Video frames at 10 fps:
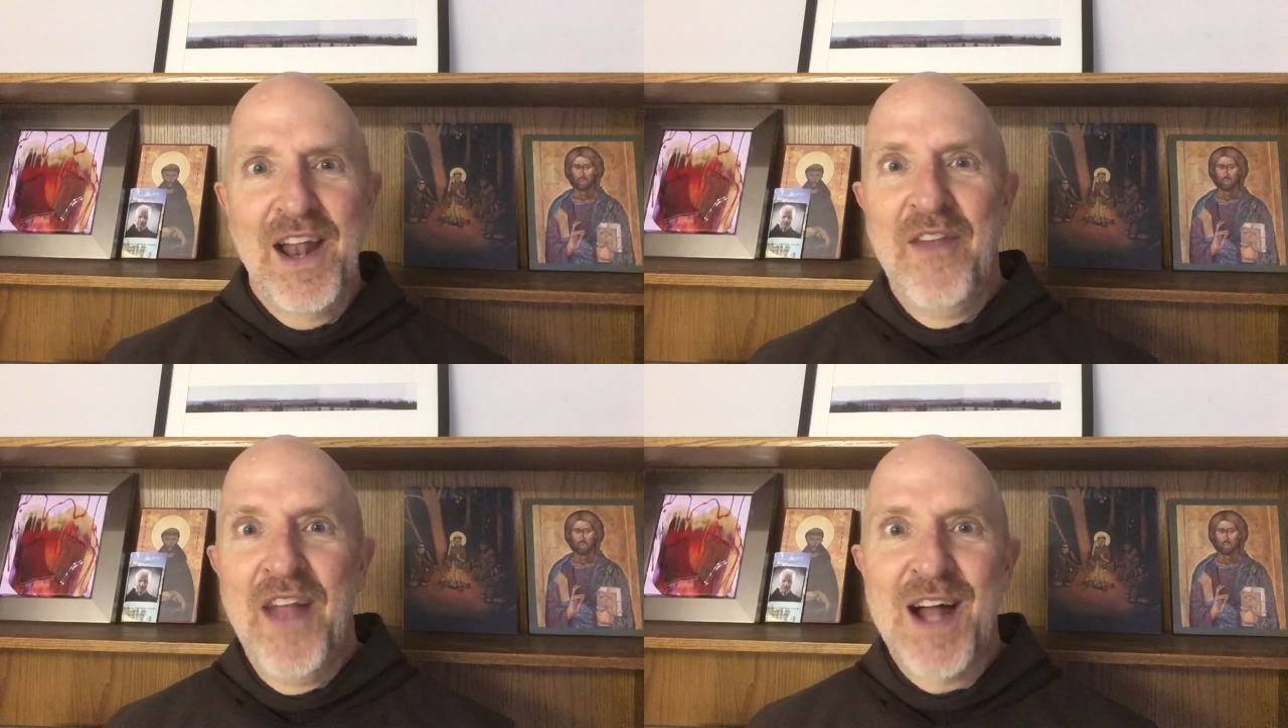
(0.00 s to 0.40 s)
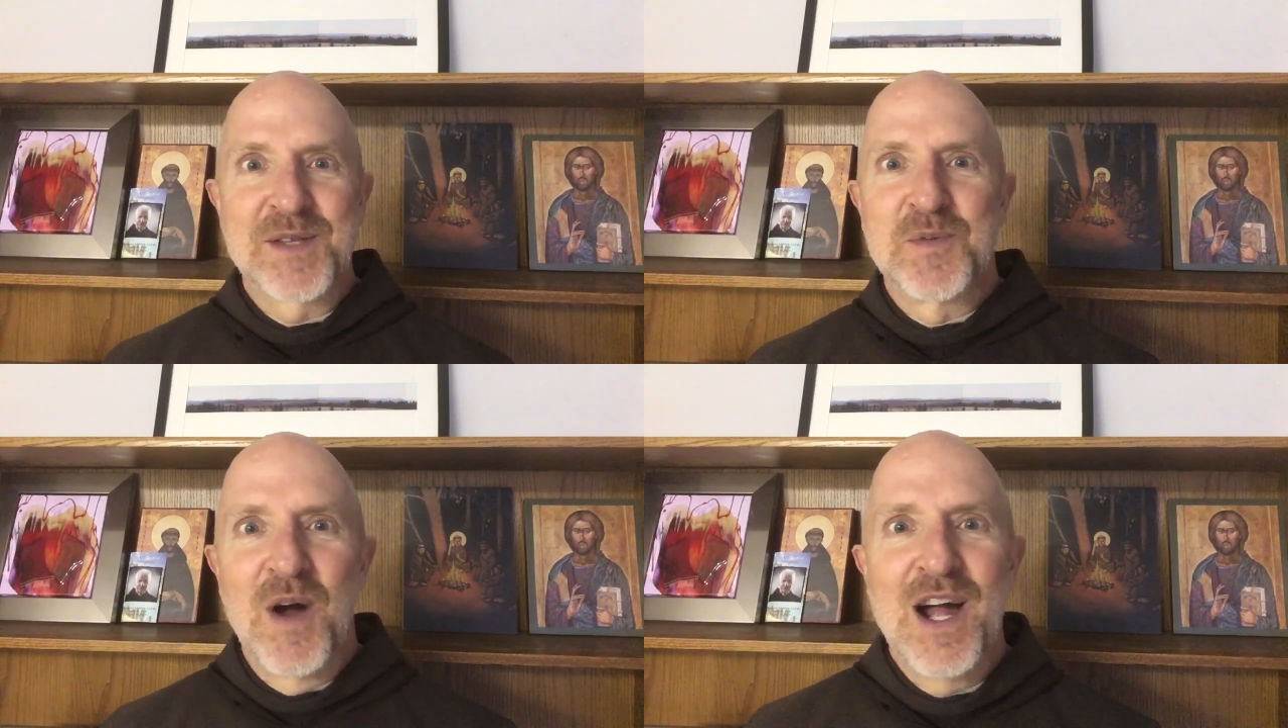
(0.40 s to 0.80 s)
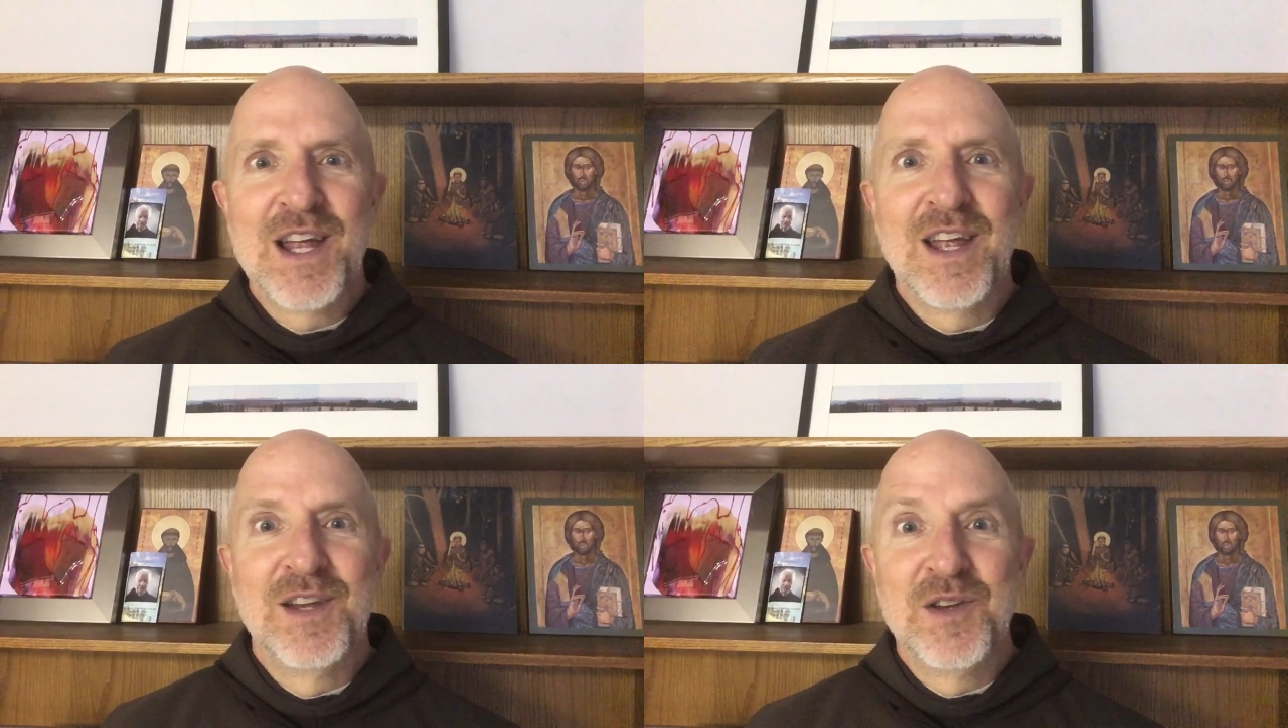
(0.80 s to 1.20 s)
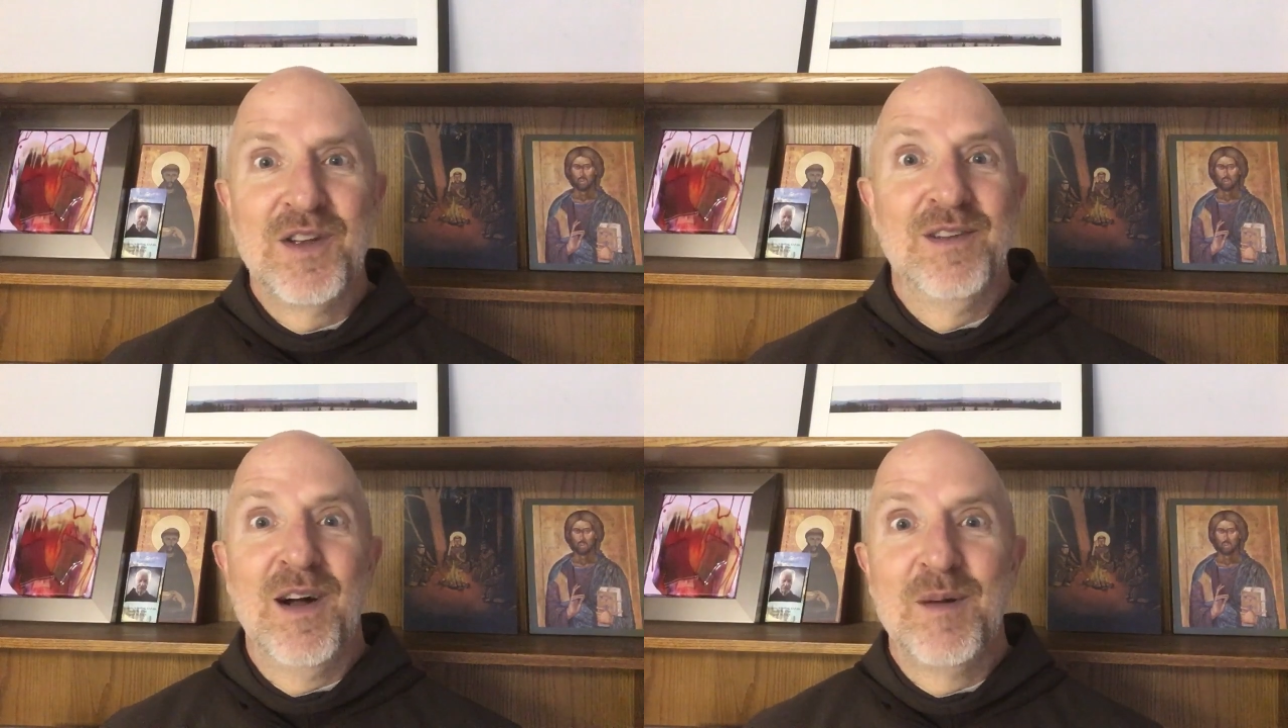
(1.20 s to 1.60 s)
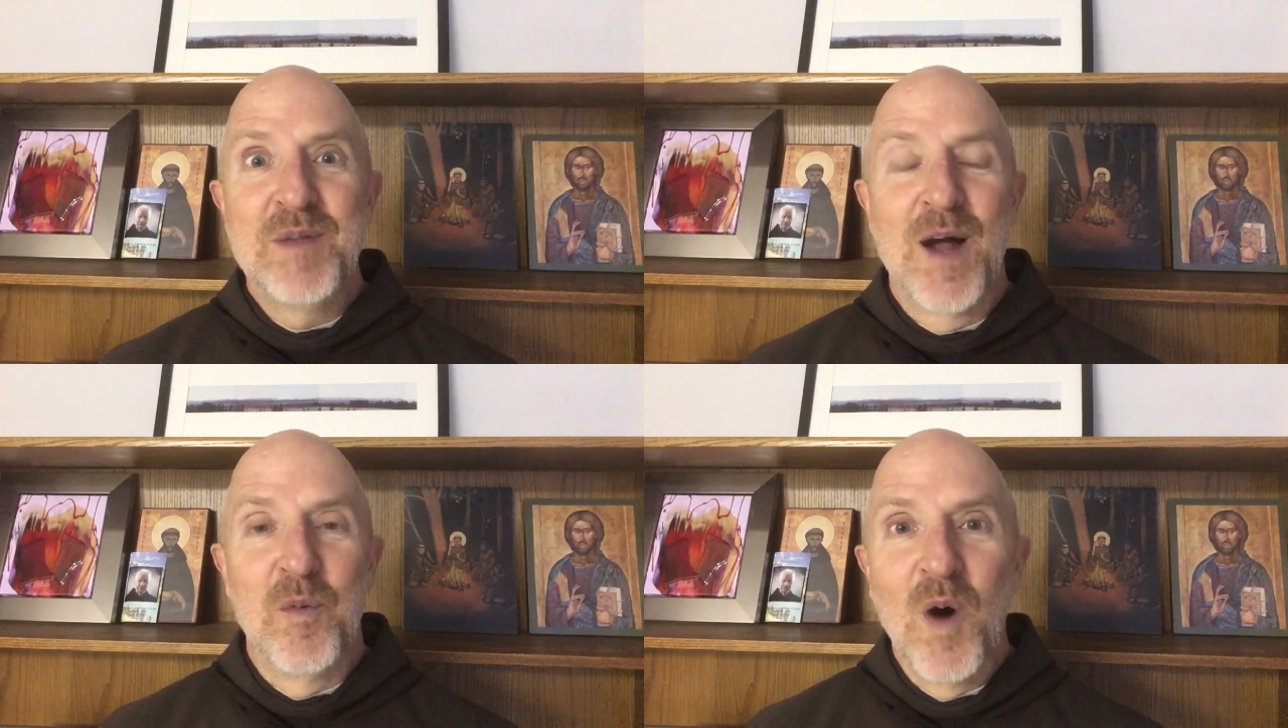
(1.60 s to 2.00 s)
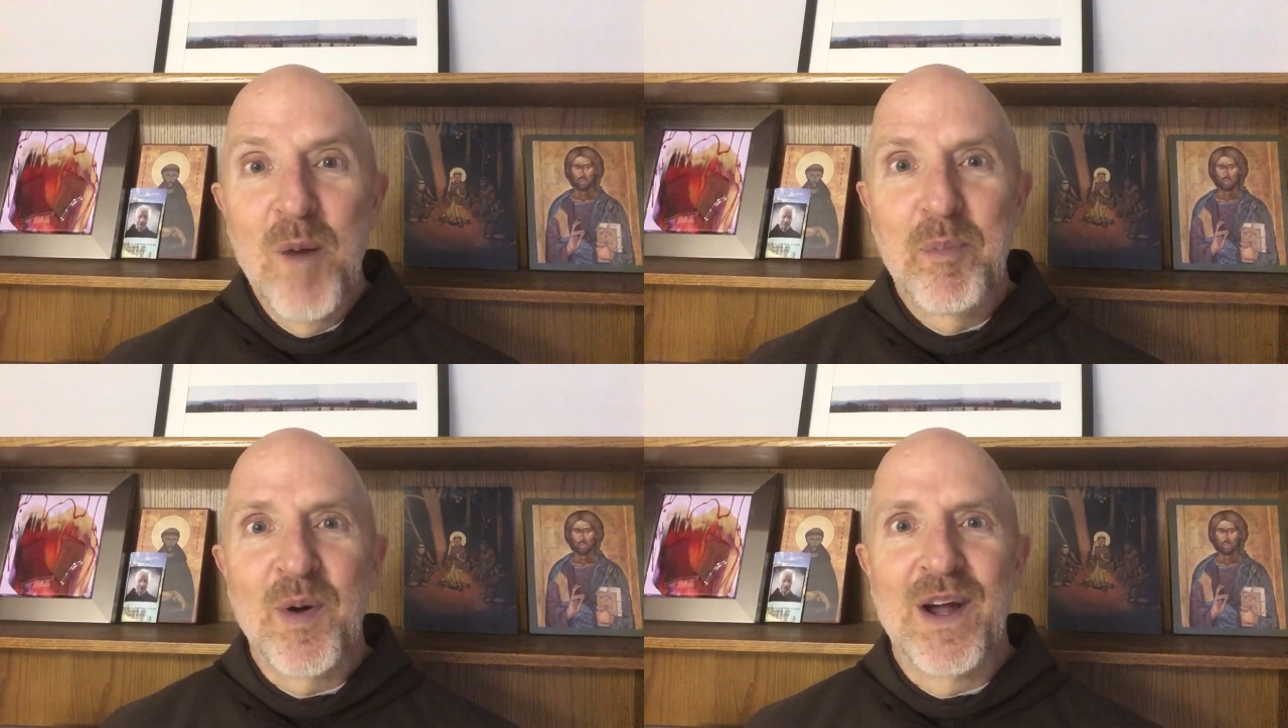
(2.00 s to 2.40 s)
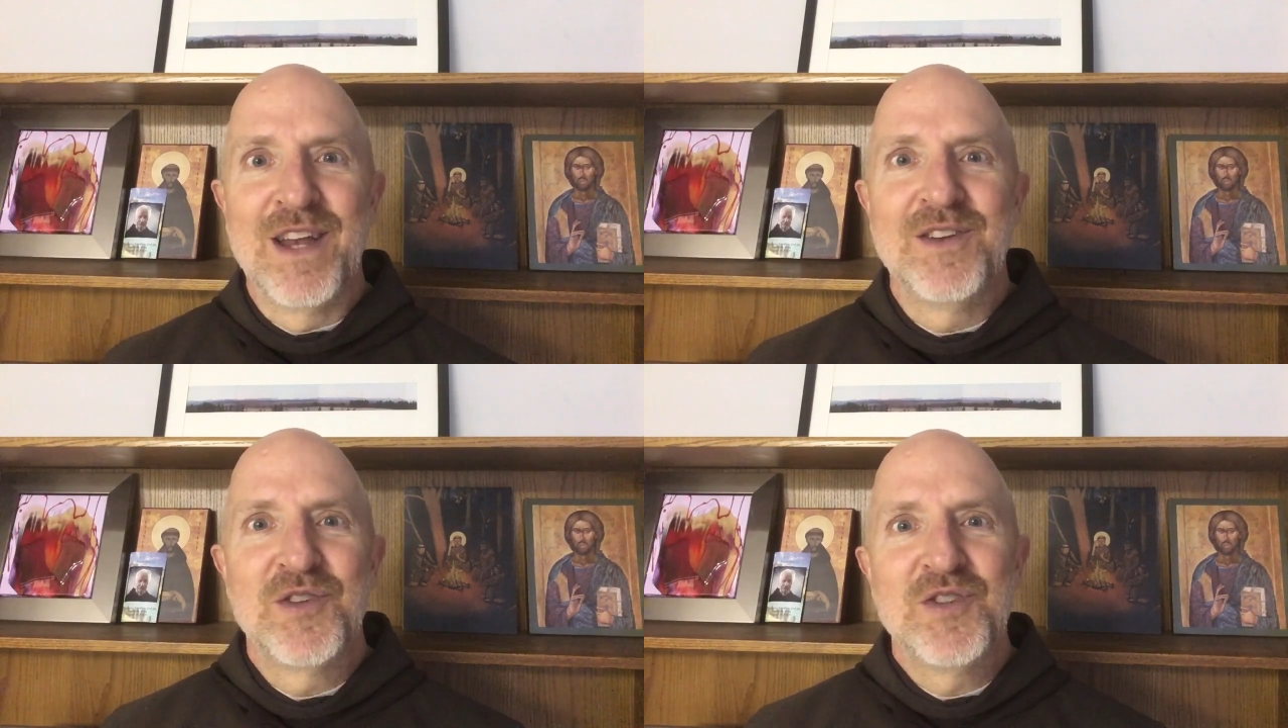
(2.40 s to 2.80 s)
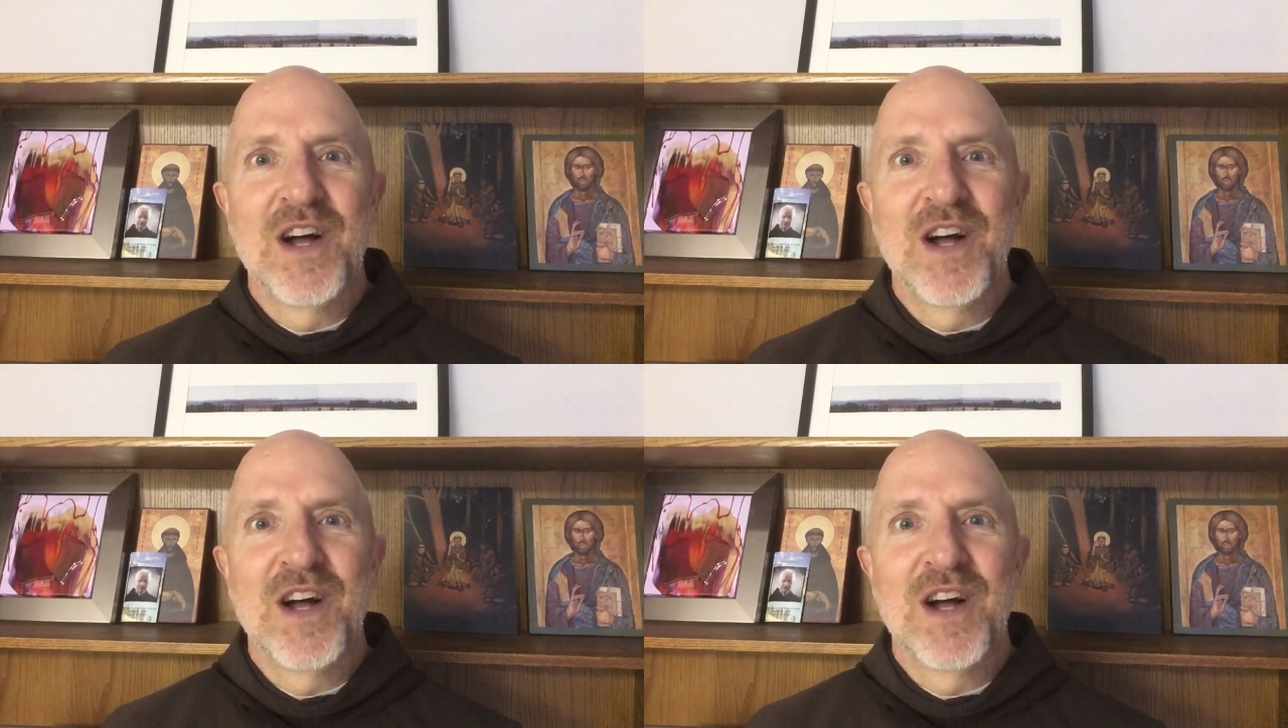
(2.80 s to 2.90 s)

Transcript: And that's why at one point